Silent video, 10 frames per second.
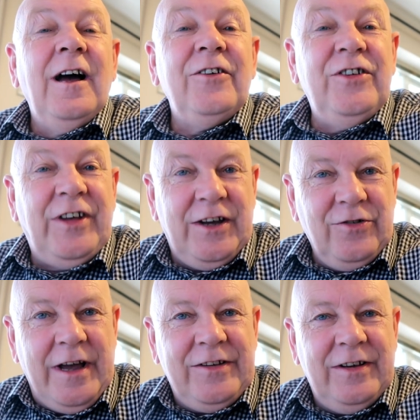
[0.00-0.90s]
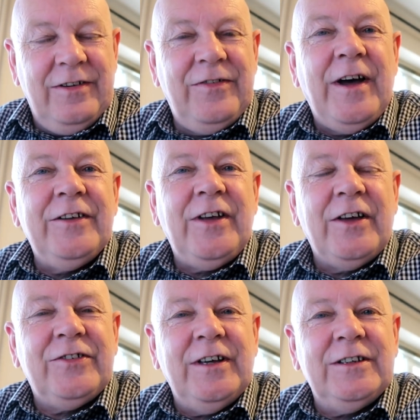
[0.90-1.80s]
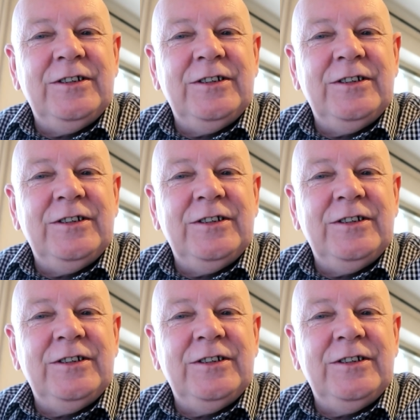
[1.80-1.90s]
And she said, great, fantastic.